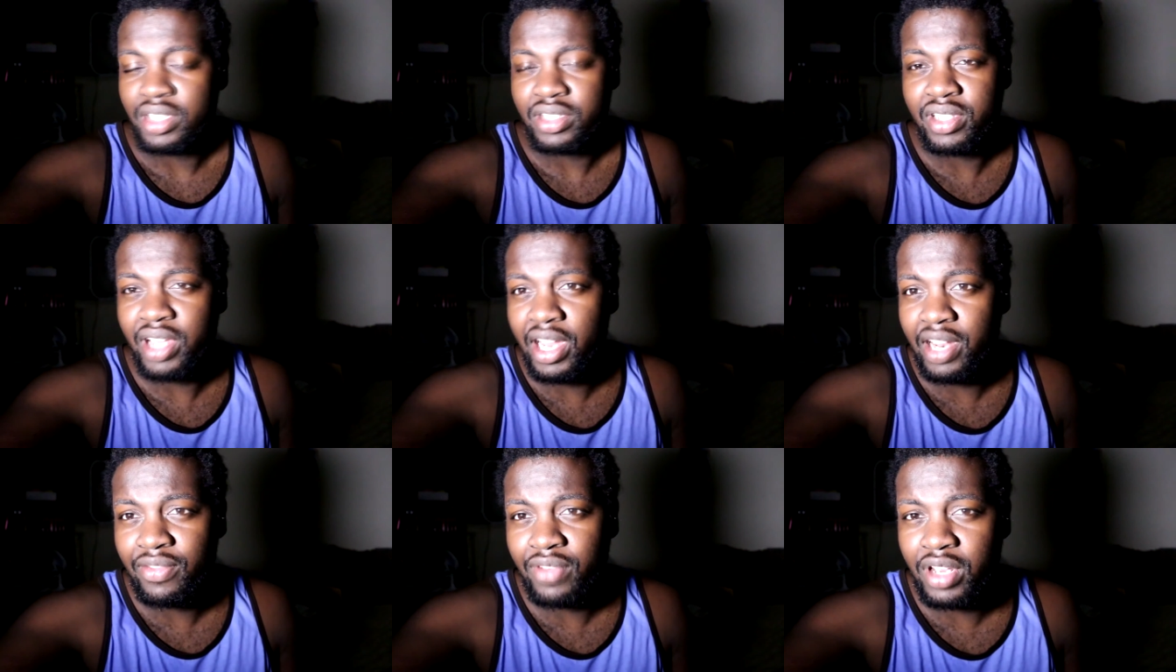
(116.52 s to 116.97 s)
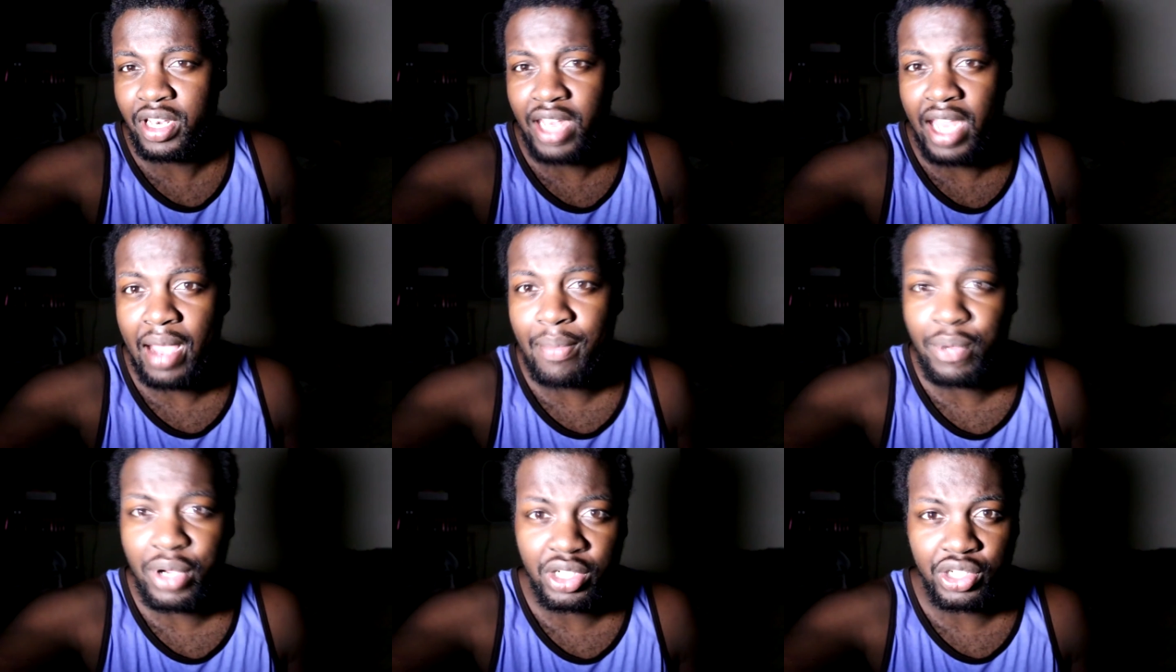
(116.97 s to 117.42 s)
It's not even
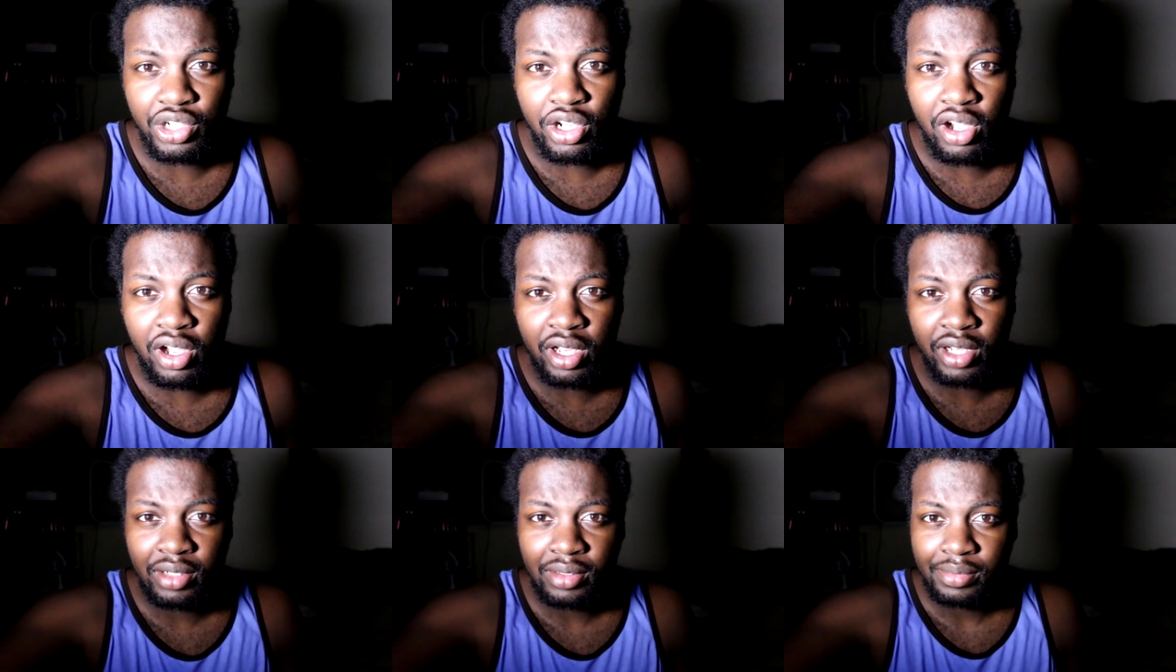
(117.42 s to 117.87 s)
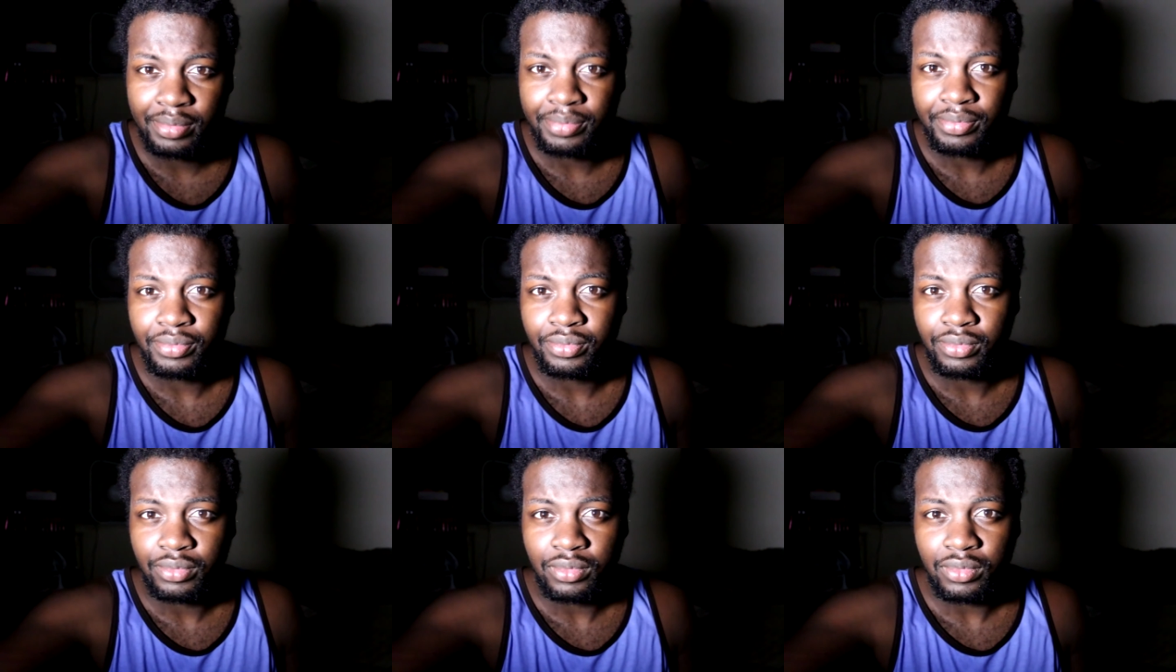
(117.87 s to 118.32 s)
that much on.
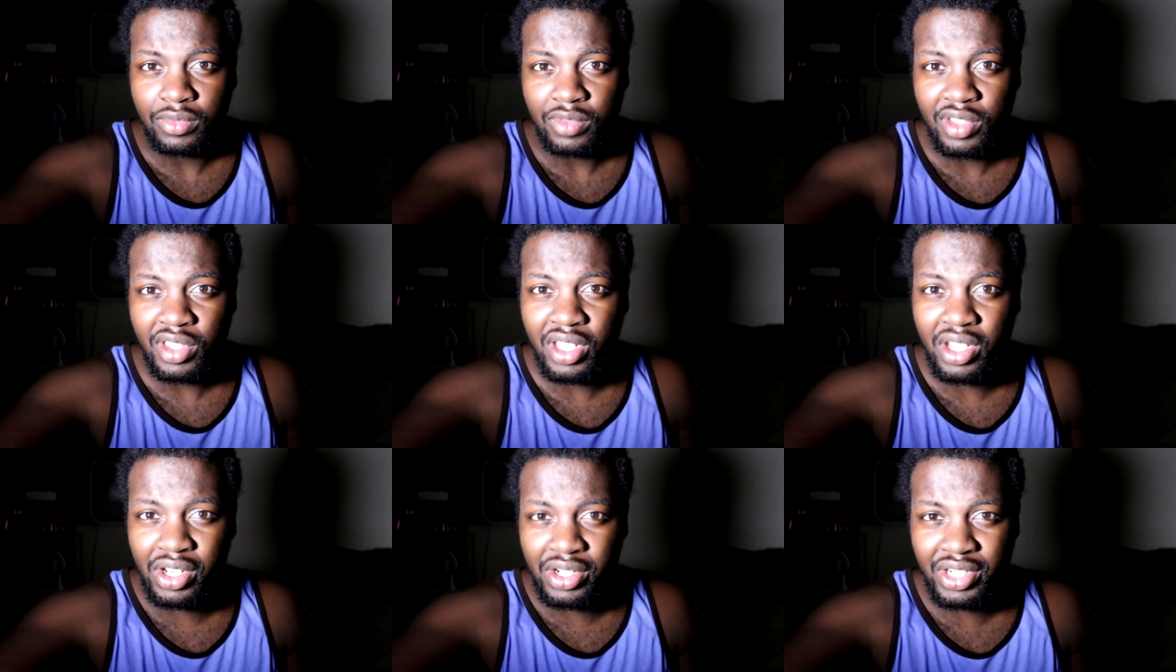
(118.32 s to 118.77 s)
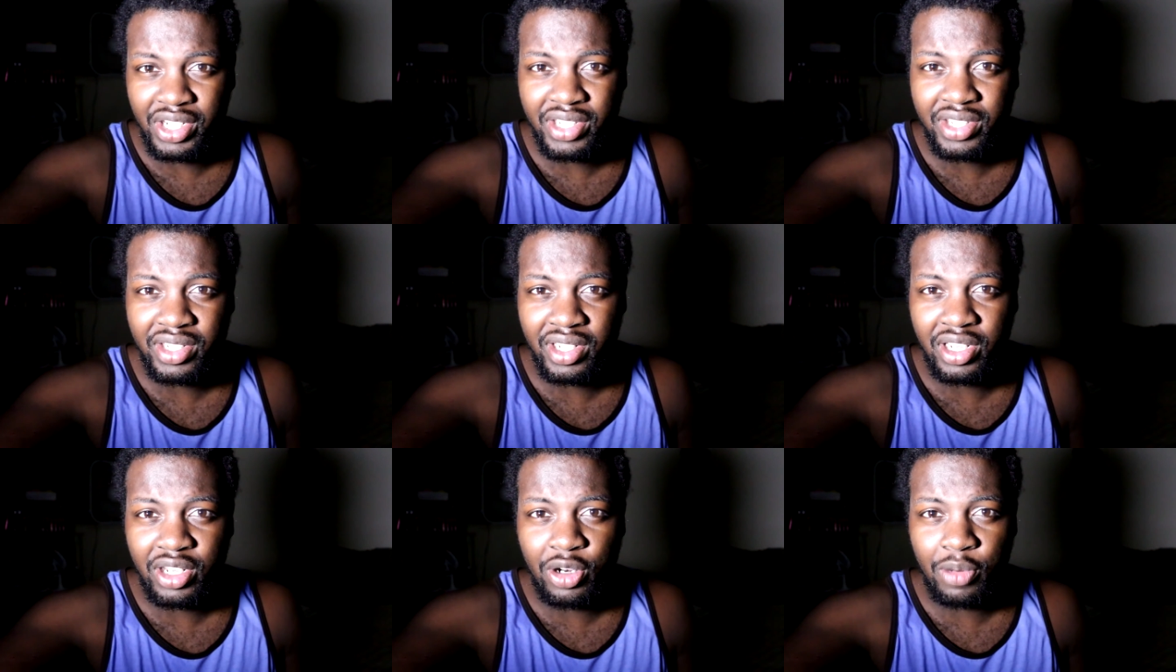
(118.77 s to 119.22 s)

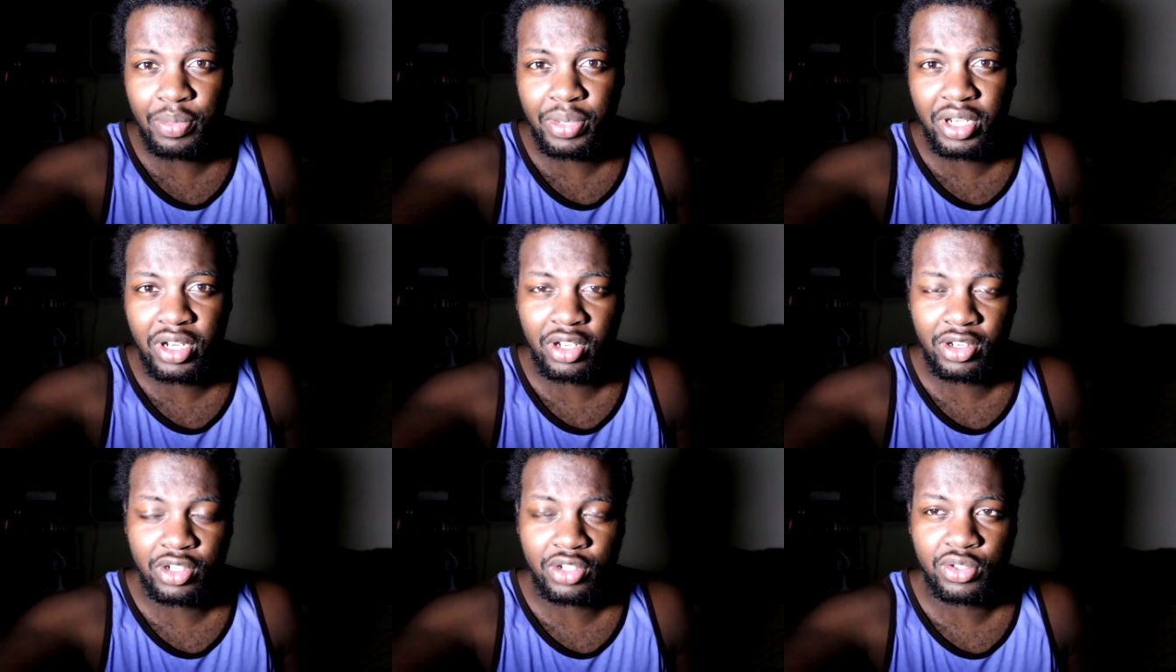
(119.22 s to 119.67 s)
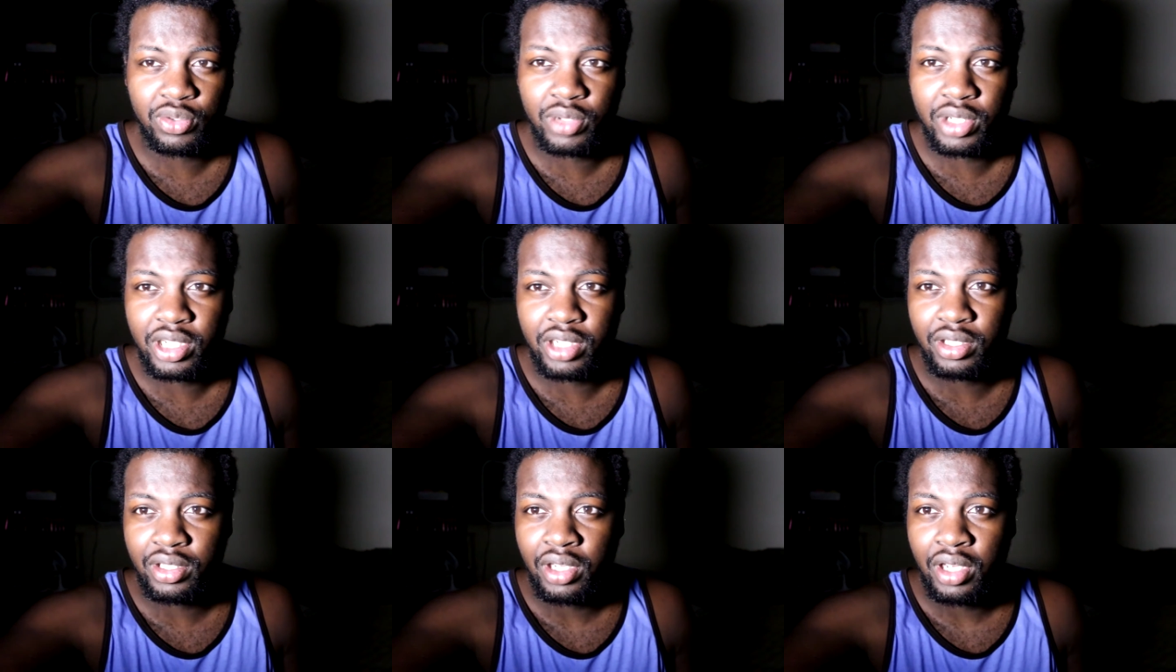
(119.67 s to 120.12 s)
Just a little bit of the
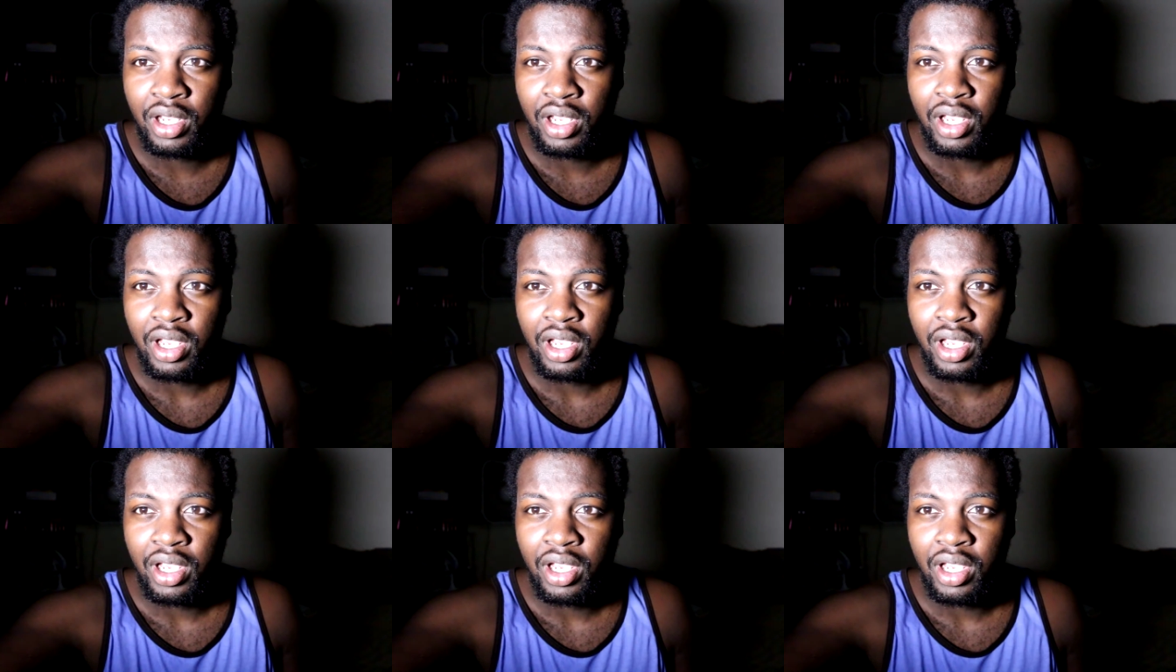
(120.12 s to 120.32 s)
switch.